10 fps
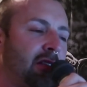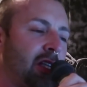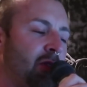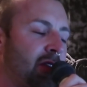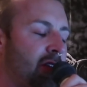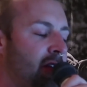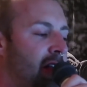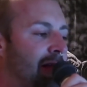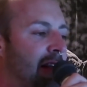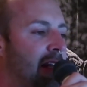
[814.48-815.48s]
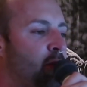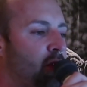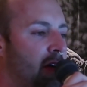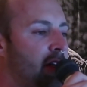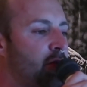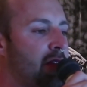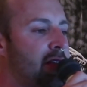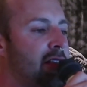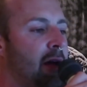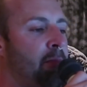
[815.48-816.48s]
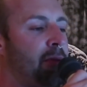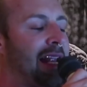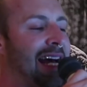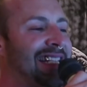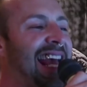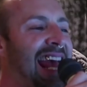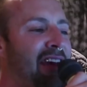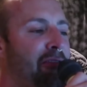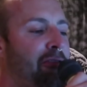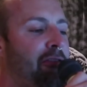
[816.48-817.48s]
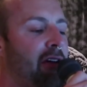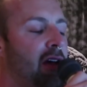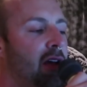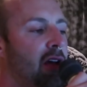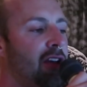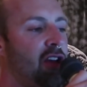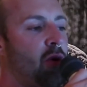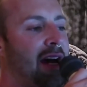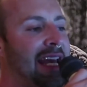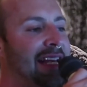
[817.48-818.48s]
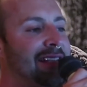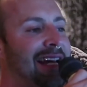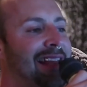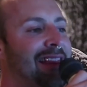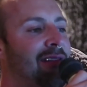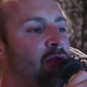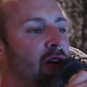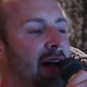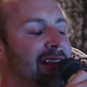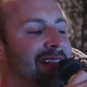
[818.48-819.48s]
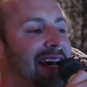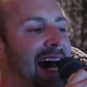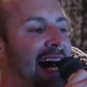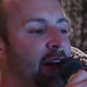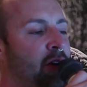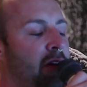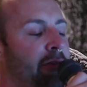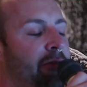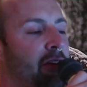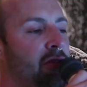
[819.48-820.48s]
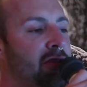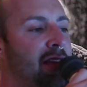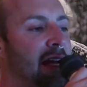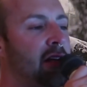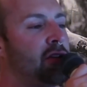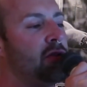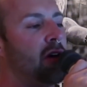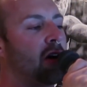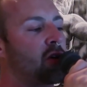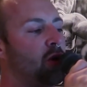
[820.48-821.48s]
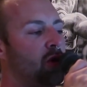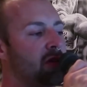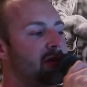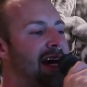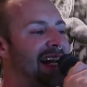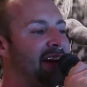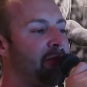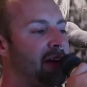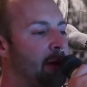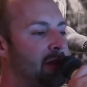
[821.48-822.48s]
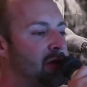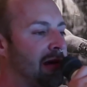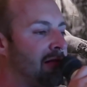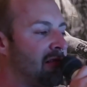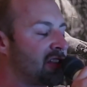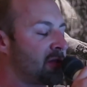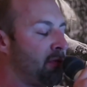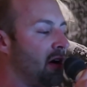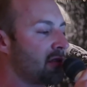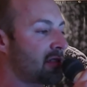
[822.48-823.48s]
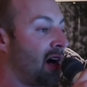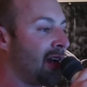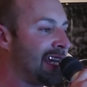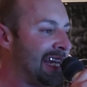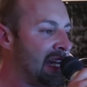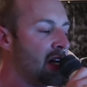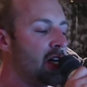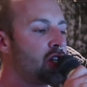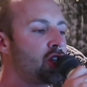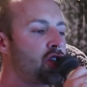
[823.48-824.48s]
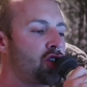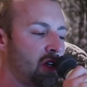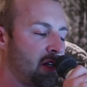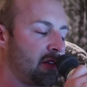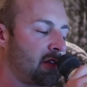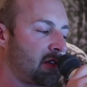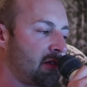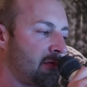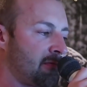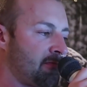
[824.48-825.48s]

to a certain degree, works with some plans if you are eating the right adequate foods that do not cause an inflammatory response, that is sugars,